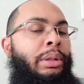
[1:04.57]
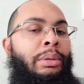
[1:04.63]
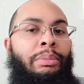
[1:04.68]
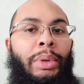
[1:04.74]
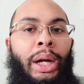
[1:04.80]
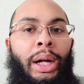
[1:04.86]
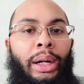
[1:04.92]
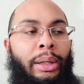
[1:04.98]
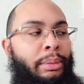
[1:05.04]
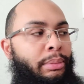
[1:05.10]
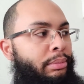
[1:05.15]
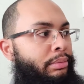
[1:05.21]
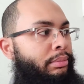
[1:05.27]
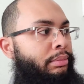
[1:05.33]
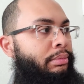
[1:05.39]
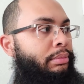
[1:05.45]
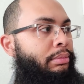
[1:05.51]

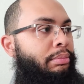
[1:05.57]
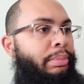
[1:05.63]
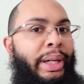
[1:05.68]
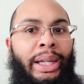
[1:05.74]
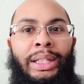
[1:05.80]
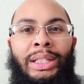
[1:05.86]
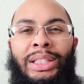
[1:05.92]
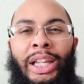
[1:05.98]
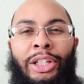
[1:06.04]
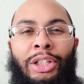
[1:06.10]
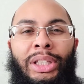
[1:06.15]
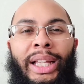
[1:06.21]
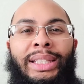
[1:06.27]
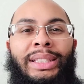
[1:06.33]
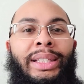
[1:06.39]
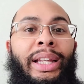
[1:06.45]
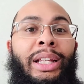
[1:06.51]
pens, and
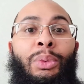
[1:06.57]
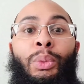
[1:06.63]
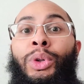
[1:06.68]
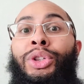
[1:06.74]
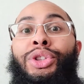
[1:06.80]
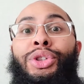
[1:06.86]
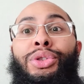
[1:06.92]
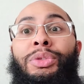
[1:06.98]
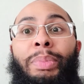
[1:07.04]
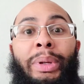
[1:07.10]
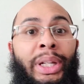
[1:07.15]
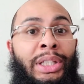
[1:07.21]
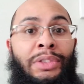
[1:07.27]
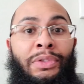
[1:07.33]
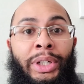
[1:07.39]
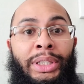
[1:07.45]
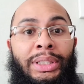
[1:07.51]
let's say we'll use
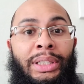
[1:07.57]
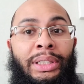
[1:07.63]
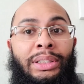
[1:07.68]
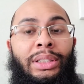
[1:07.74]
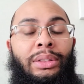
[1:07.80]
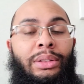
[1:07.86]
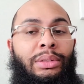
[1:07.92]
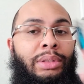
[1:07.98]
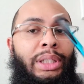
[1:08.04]
pens for instance.